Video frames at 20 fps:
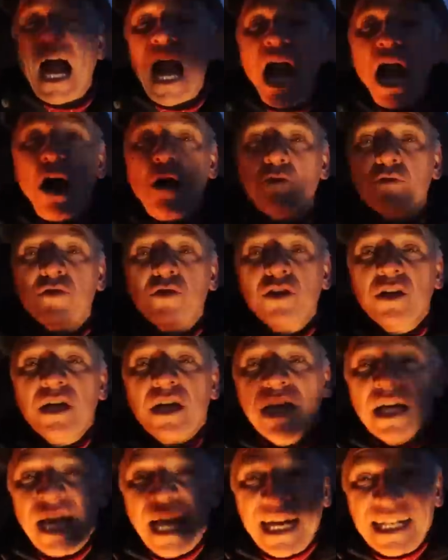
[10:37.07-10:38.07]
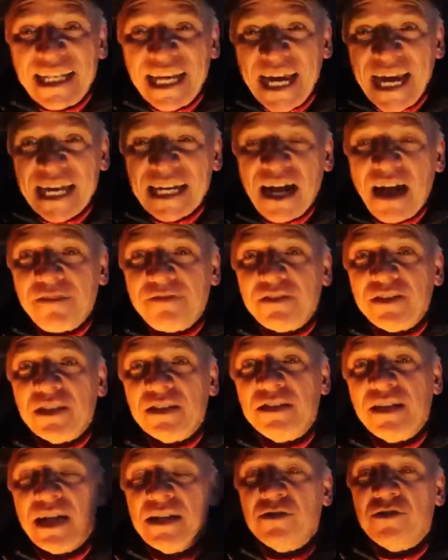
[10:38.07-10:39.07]
out and head off in
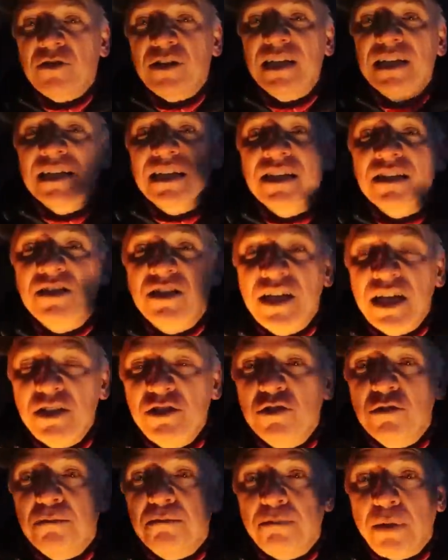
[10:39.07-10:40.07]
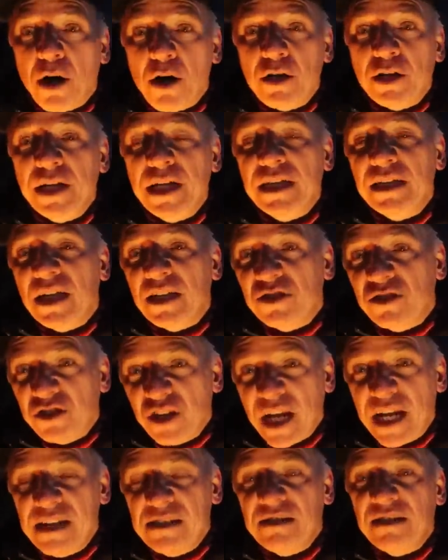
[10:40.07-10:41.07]
the desert and continue barking and
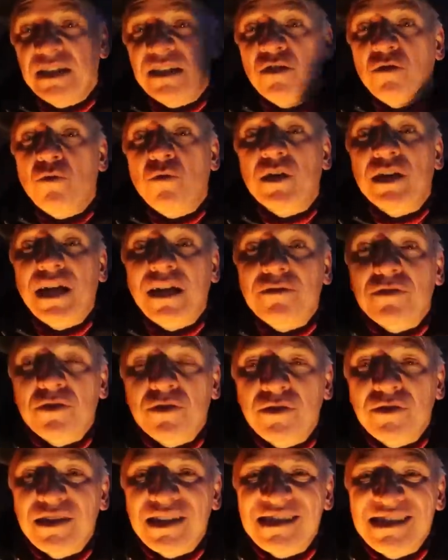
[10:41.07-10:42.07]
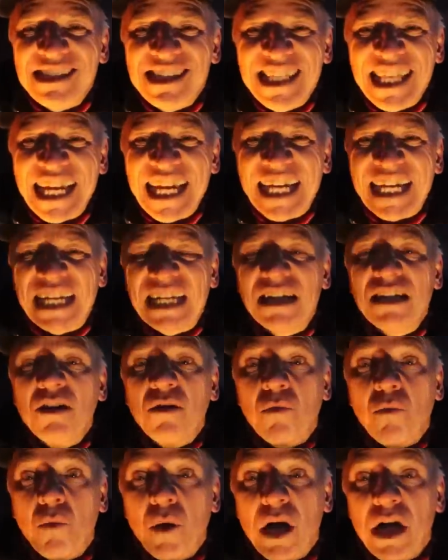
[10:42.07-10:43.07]
chasing whatever this thing
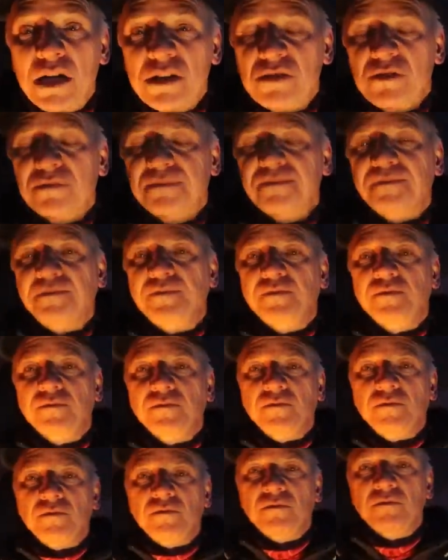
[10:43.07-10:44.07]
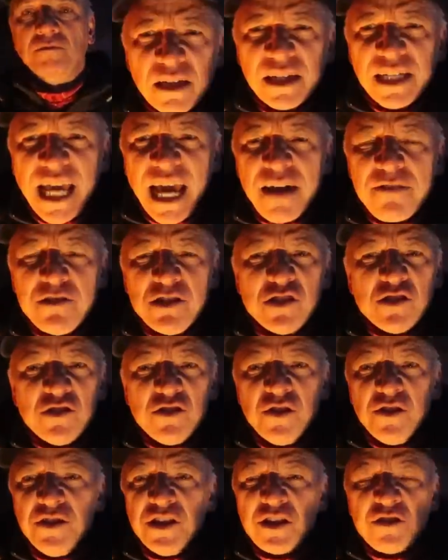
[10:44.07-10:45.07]
was. Kevin
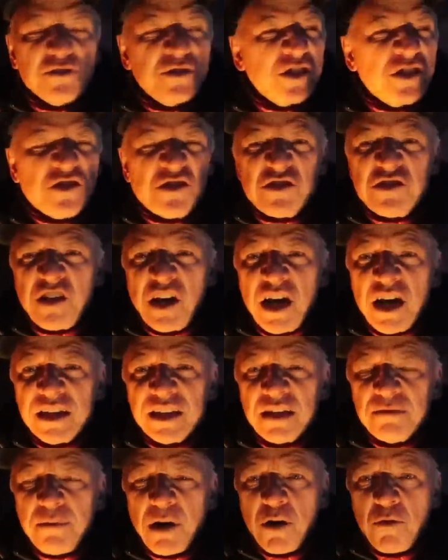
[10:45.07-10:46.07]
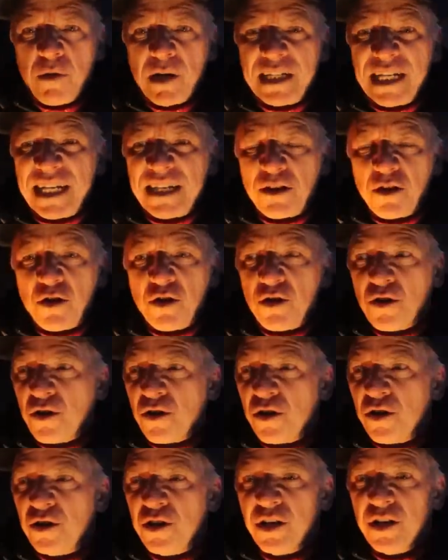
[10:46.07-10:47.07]
stood there just stunned about what he had
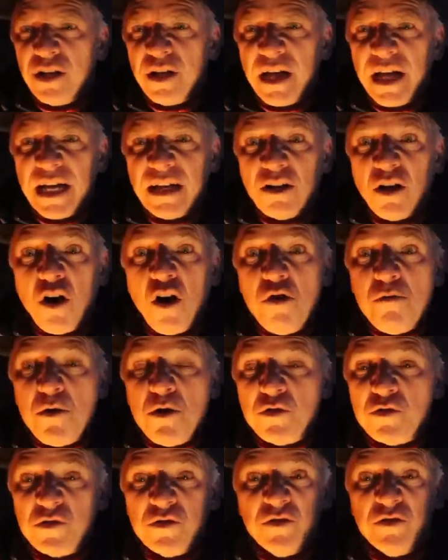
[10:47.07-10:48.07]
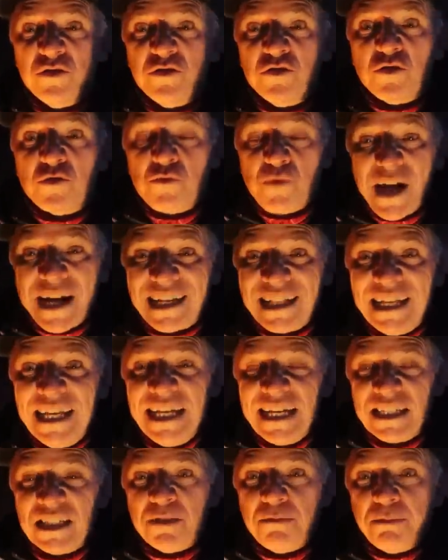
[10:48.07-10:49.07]
heard and almost directly
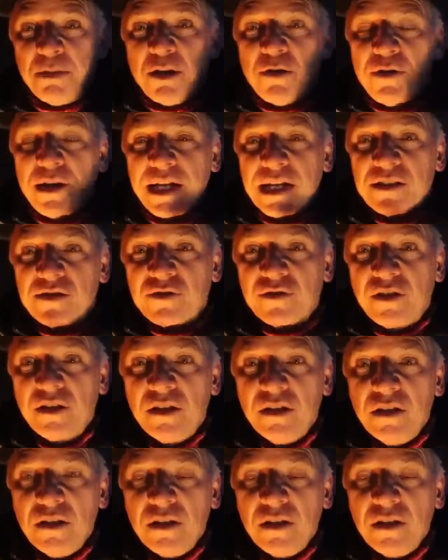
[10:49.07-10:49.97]
experienced